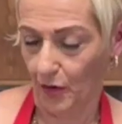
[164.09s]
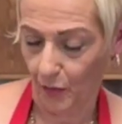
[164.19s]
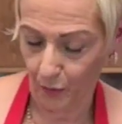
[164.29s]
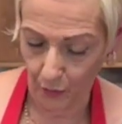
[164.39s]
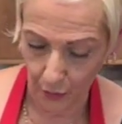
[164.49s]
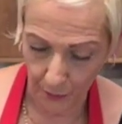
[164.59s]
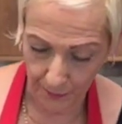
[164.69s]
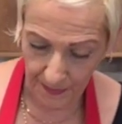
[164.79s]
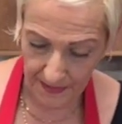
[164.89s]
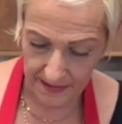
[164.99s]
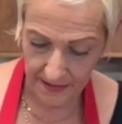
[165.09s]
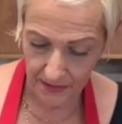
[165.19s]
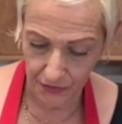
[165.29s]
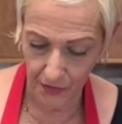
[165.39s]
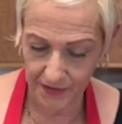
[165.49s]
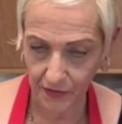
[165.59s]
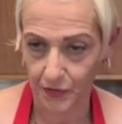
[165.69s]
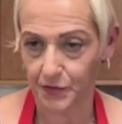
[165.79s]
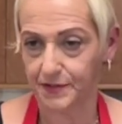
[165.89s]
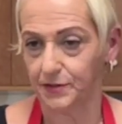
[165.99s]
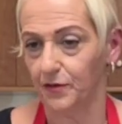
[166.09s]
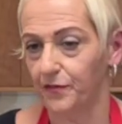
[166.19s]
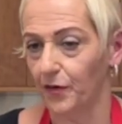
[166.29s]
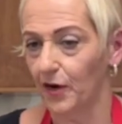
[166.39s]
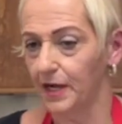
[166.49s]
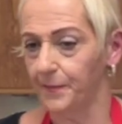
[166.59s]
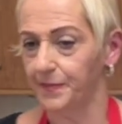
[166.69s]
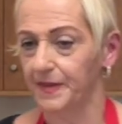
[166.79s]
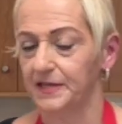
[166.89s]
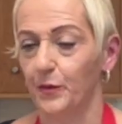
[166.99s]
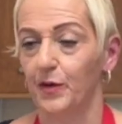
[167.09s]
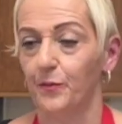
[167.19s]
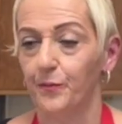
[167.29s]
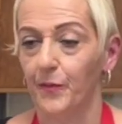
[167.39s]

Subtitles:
so I will turn this on to stir fry.